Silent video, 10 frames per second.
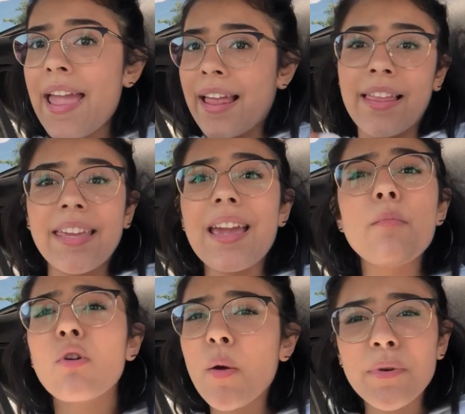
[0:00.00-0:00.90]
And like
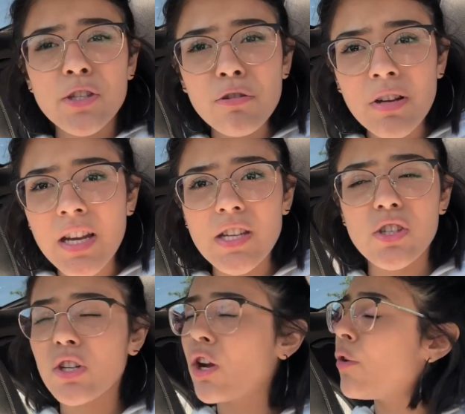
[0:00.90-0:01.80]
get more
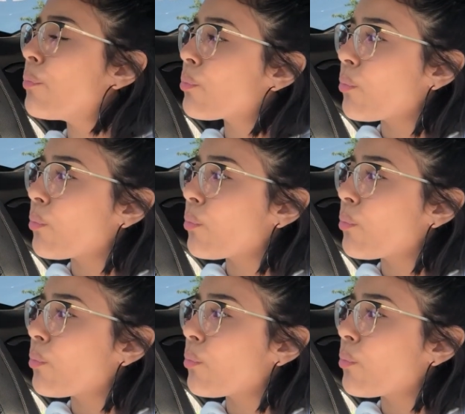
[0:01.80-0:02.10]
opportunities, you know?